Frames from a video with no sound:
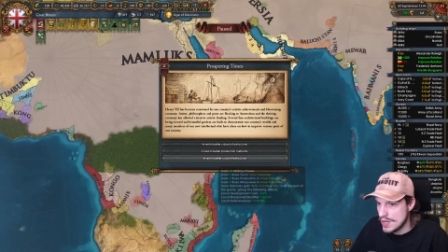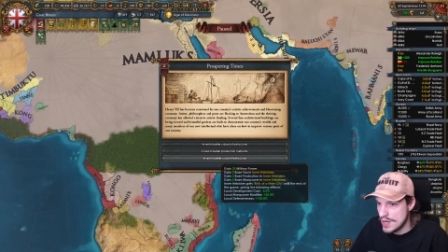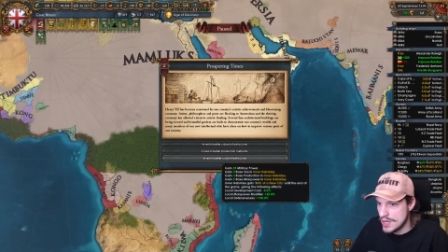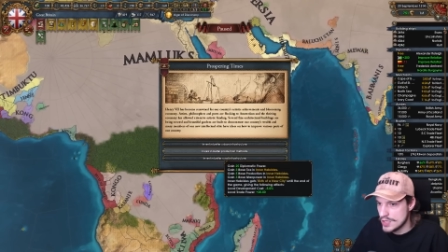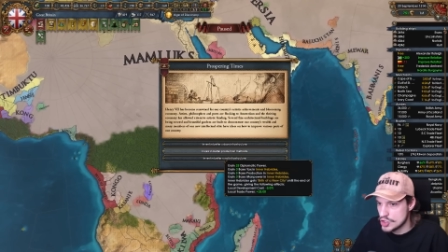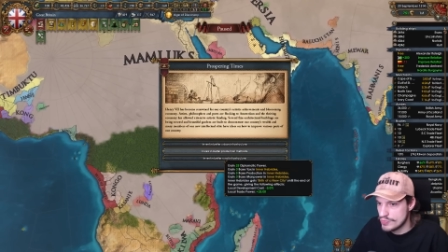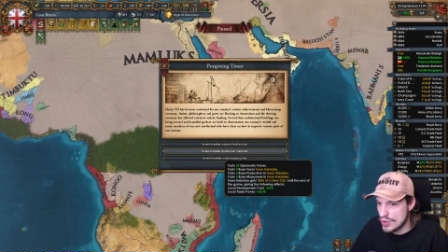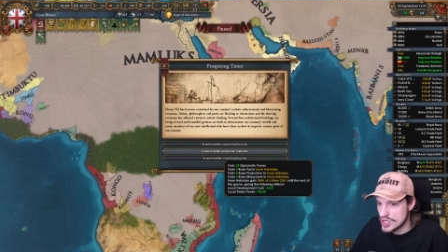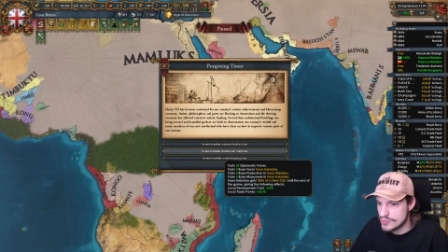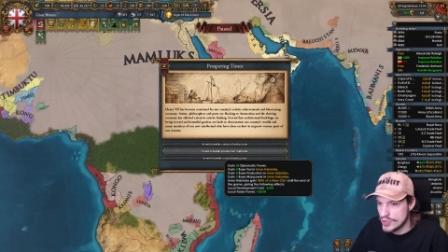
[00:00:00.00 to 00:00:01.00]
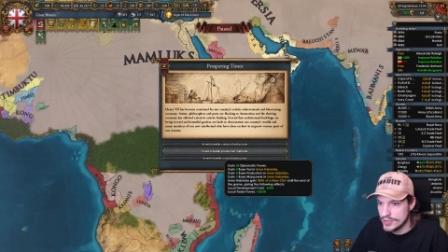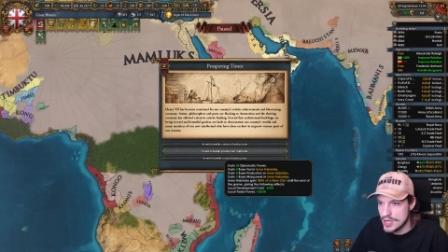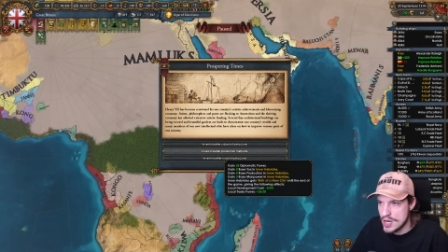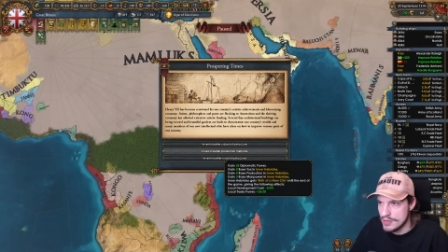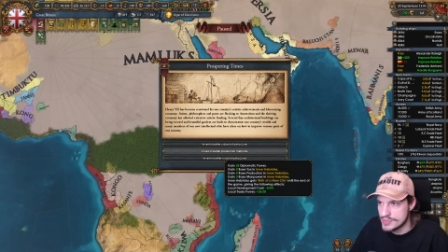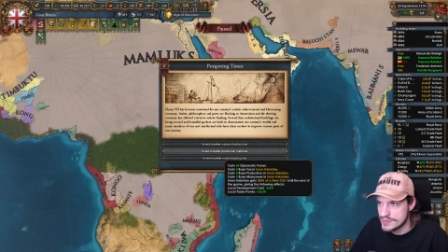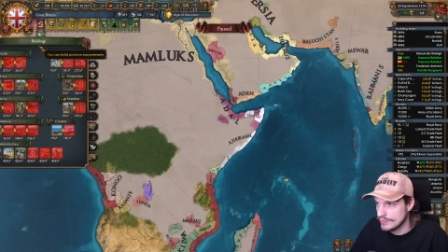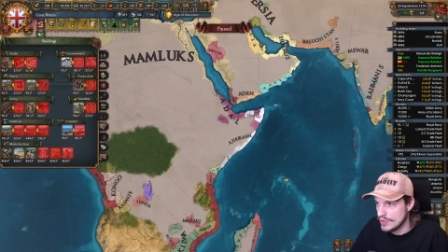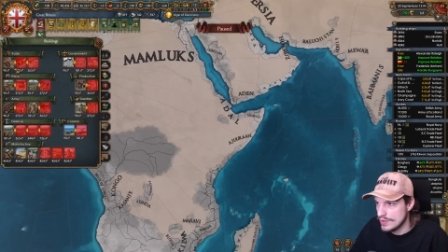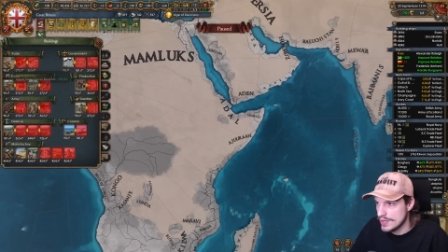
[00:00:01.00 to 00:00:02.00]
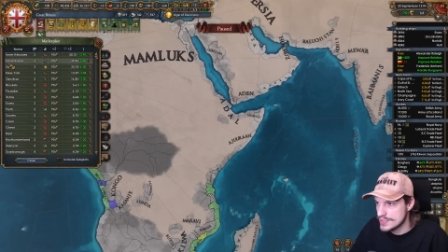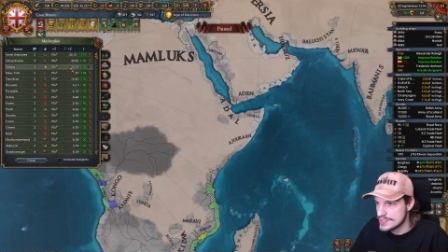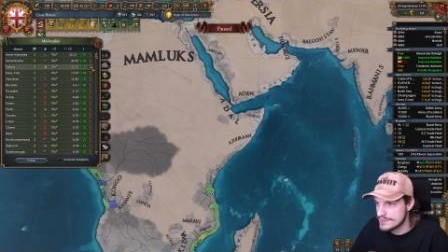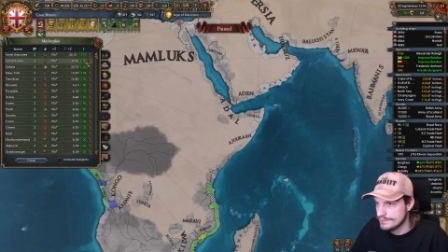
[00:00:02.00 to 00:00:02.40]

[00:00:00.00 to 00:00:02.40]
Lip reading: Hey, there's prospering times. There it is.